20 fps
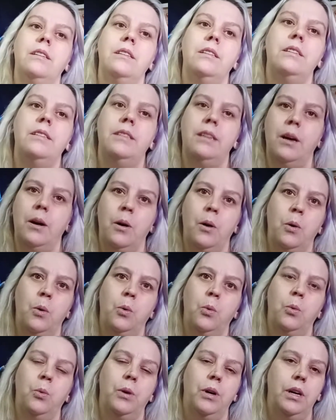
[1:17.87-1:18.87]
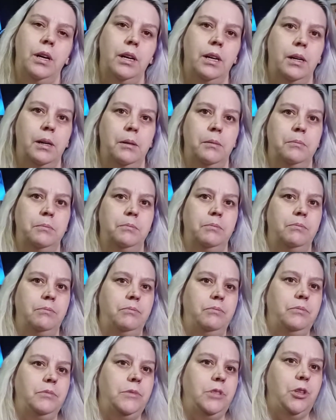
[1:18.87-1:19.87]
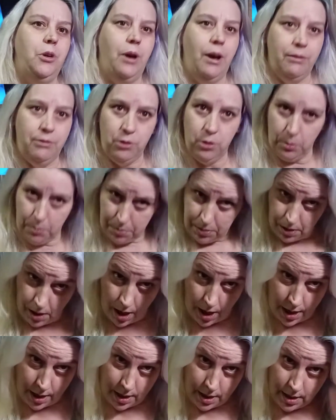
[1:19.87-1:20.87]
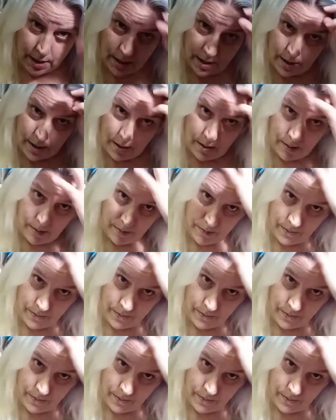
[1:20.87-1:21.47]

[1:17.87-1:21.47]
So, you have to apply it